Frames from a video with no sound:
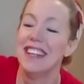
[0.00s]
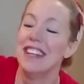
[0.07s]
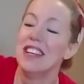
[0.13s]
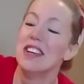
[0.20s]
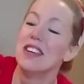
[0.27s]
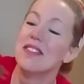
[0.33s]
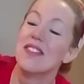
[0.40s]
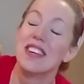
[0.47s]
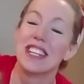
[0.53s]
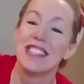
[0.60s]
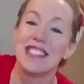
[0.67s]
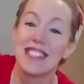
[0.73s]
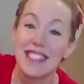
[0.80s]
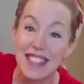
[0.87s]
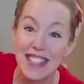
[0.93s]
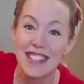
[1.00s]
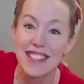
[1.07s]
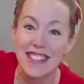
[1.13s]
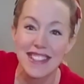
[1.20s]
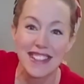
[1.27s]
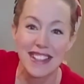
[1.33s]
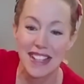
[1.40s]
When it sticks to
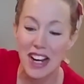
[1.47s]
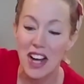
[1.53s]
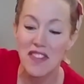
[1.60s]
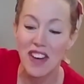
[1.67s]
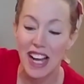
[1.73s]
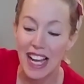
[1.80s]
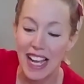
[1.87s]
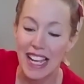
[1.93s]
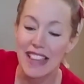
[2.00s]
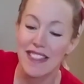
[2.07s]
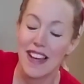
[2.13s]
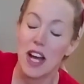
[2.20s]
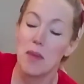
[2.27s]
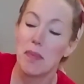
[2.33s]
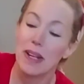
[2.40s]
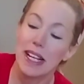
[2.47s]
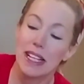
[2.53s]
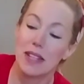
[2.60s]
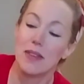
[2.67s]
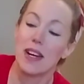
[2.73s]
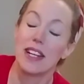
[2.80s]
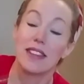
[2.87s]
the knife, I hate that. But
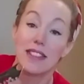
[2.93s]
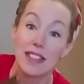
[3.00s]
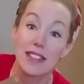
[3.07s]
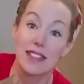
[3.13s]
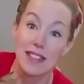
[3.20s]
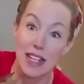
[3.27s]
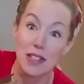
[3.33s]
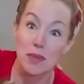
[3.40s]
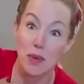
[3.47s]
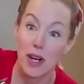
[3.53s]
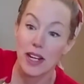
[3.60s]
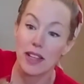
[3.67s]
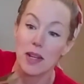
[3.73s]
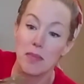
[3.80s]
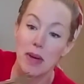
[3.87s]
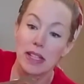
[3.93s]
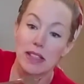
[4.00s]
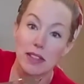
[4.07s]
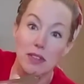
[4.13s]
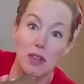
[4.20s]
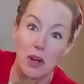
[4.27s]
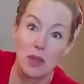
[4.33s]
anyway, that's why they make the little
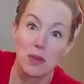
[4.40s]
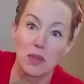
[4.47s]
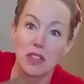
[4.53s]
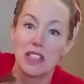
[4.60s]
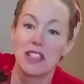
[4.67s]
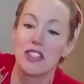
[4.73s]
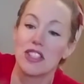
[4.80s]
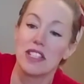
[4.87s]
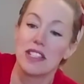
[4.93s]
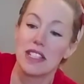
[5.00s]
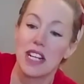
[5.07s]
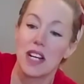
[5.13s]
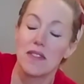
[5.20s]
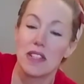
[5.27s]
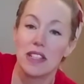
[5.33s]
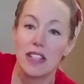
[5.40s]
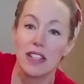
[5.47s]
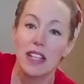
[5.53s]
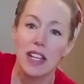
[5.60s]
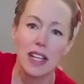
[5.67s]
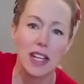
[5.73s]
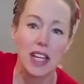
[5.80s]
holes in the cheese knives. And then
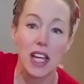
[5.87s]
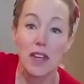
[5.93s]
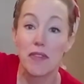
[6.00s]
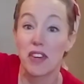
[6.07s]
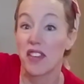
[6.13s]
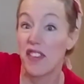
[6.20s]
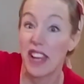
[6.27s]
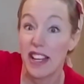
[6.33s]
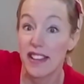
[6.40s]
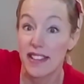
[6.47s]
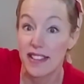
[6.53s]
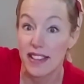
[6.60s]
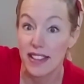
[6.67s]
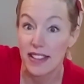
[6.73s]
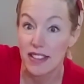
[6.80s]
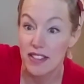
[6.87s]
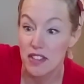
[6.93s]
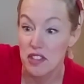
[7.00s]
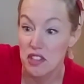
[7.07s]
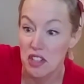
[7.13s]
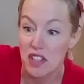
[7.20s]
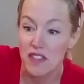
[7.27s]
if you're fancy and you're
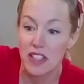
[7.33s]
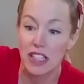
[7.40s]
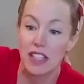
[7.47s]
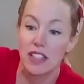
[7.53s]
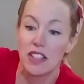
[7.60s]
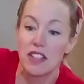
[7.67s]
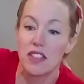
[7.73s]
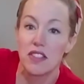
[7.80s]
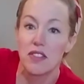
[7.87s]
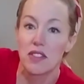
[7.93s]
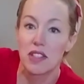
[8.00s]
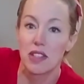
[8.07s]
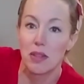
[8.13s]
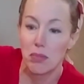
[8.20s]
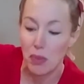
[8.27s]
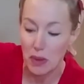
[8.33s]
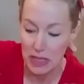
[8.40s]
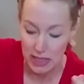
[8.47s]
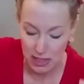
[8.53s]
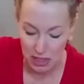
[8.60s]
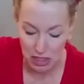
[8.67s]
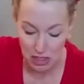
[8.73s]
serving it, you can use the little points to
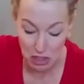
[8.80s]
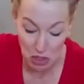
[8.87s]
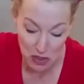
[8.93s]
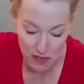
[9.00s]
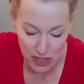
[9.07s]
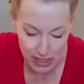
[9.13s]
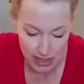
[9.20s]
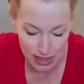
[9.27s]
serve it.